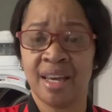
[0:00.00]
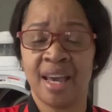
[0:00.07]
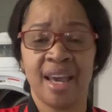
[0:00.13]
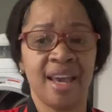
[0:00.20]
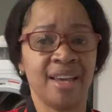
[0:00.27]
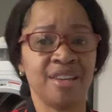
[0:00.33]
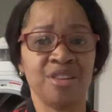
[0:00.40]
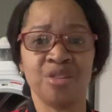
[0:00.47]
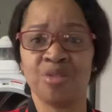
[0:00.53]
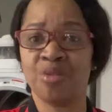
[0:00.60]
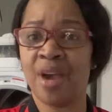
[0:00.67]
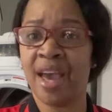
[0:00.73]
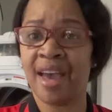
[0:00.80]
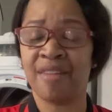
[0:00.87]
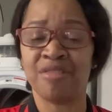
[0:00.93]
and you
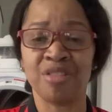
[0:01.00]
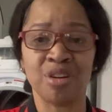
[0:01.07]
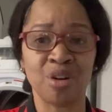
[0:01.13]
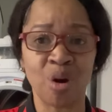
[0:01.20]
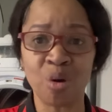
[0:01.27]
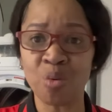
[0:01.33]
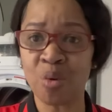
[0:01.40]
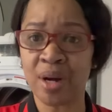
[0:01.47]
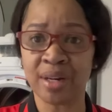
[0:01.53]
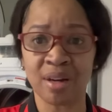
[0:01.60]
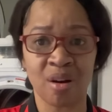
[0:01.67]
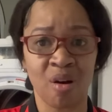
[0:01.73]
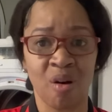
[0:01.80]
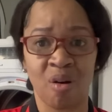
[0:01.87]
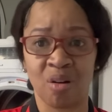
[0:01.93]
have no one to
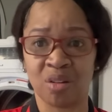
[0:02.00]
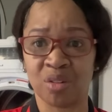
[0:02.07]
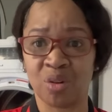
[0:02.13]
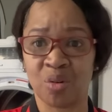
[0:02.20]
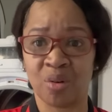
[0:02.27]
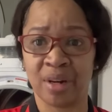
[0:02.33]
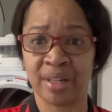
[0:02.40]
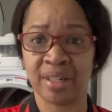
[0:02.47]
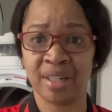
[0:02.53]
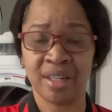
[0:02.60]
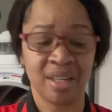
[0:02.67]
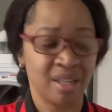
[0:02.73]
call on,